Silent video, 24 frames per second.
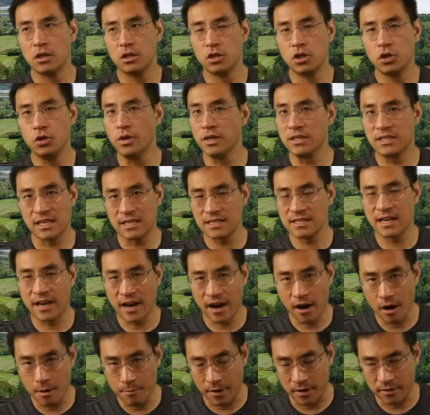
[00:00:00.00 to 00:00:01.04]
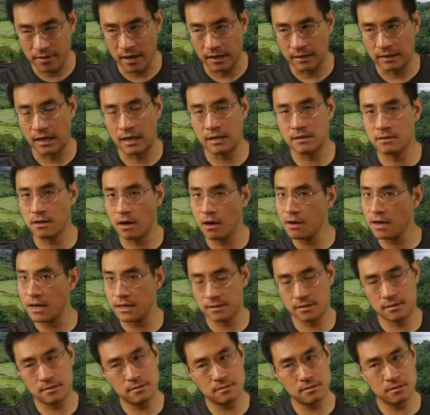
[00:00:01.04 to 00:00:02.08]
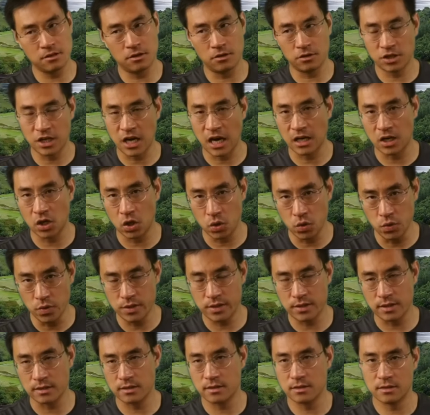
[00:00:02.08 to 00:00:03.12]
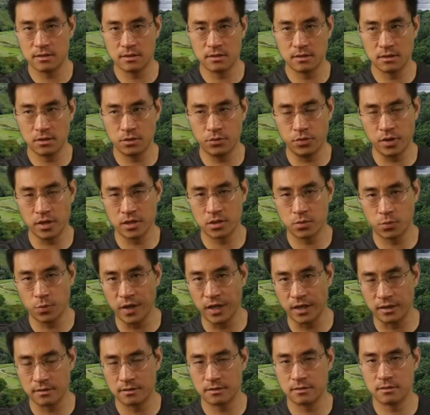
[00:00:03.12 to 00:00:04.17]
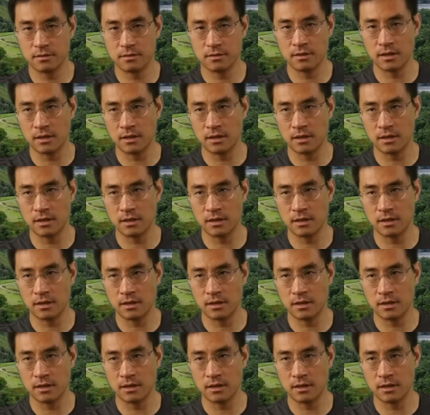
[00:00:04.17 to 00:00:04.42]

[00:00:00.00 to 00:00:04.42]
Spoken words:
U.S. doesn't care about that. As long as China loses, U.S. wins.